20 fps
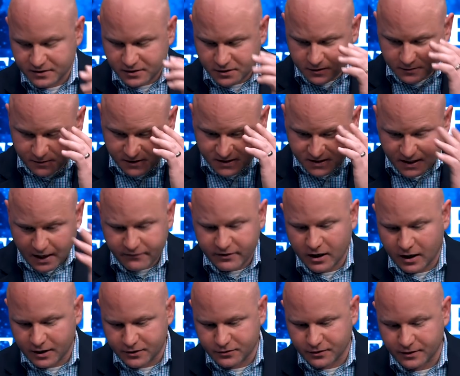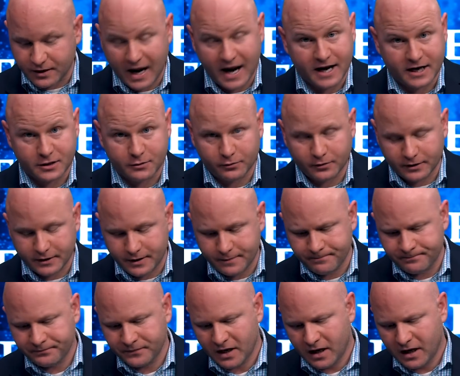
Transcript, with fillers: excuse me, seven hundred annually.